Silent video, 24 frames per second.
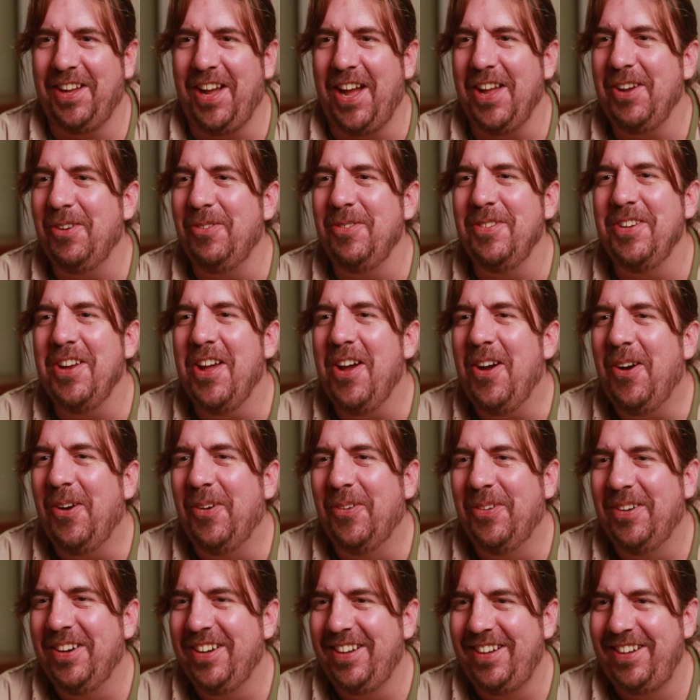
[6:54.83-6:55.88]
I don't
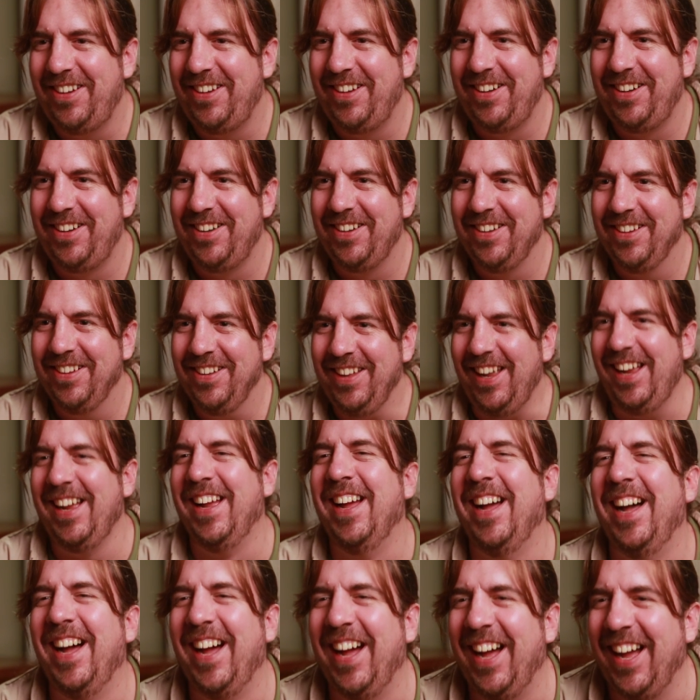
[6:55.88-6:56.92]
know.
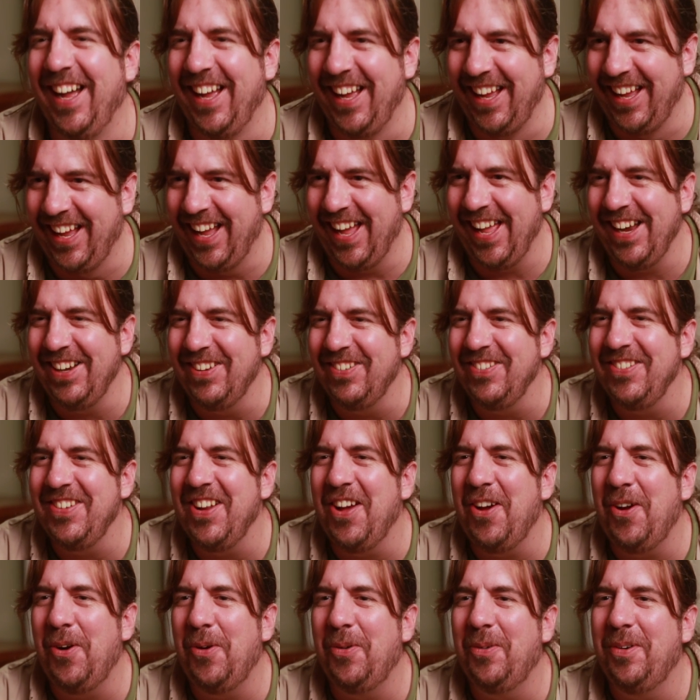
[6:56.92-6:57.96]
I don't
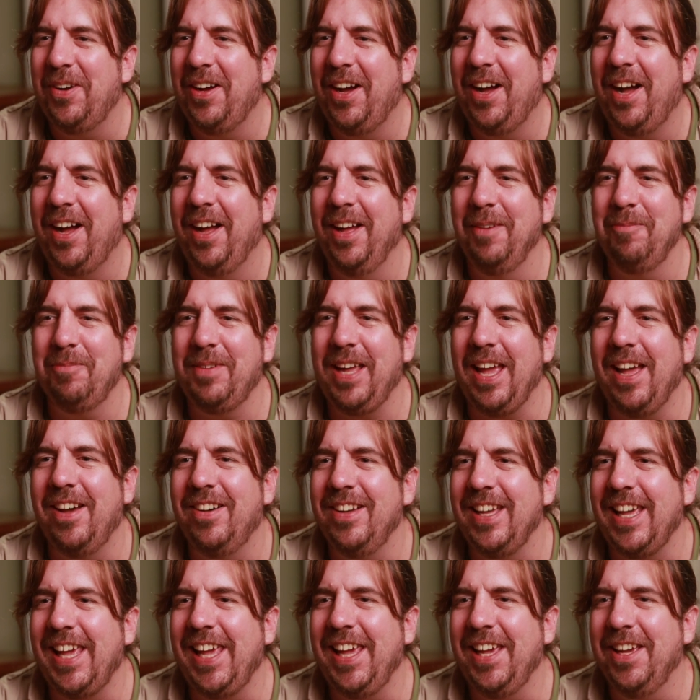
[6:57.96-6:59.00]
know. I'm
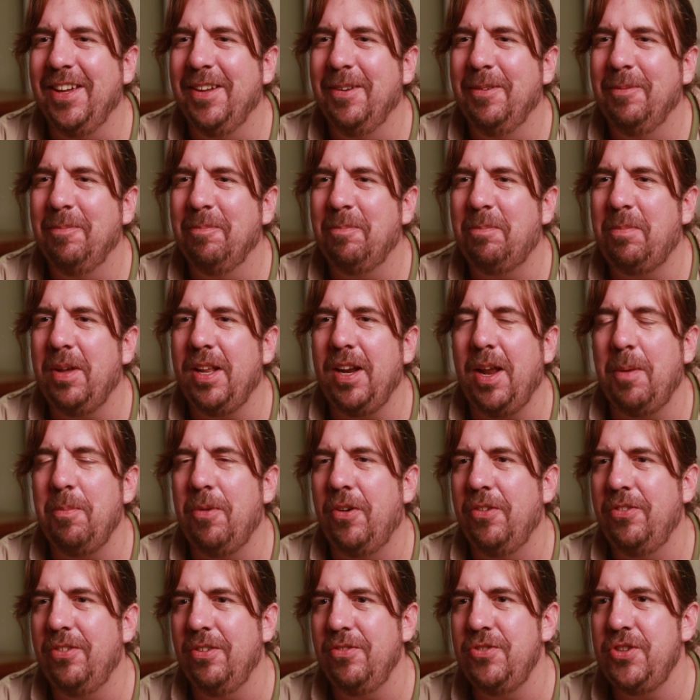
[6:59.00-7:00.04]
Kelly, but I'm
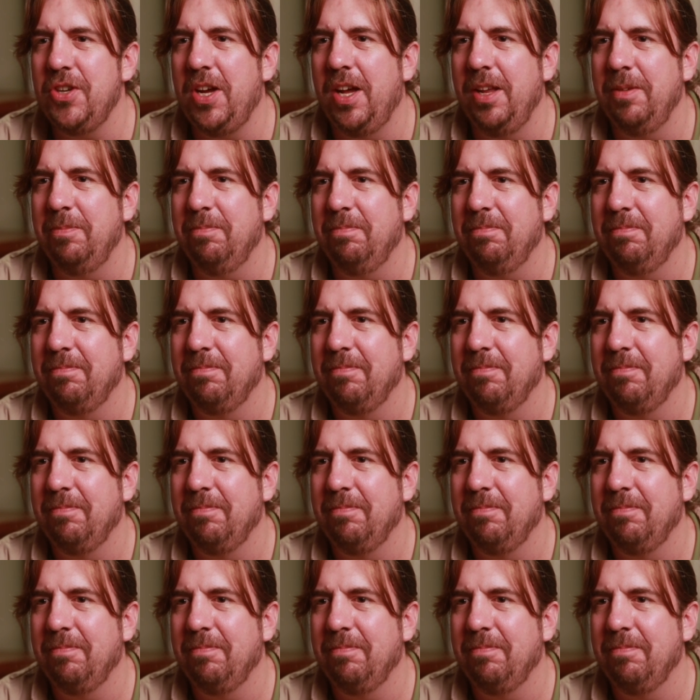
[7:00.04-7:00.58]
also John.